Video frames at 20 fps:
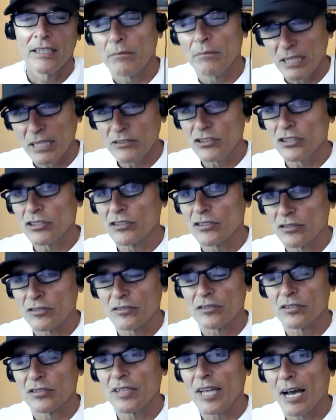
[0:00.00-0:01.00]
Let's
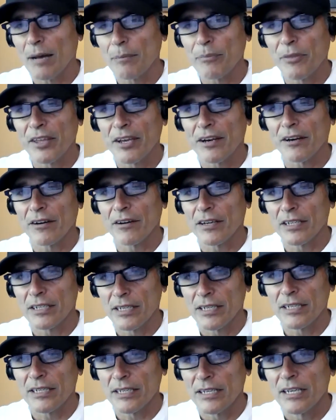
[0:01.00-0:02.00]
just stop there.
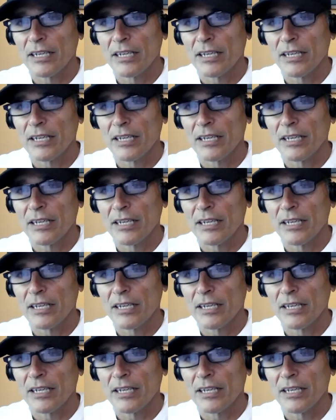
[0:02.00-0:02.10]
It,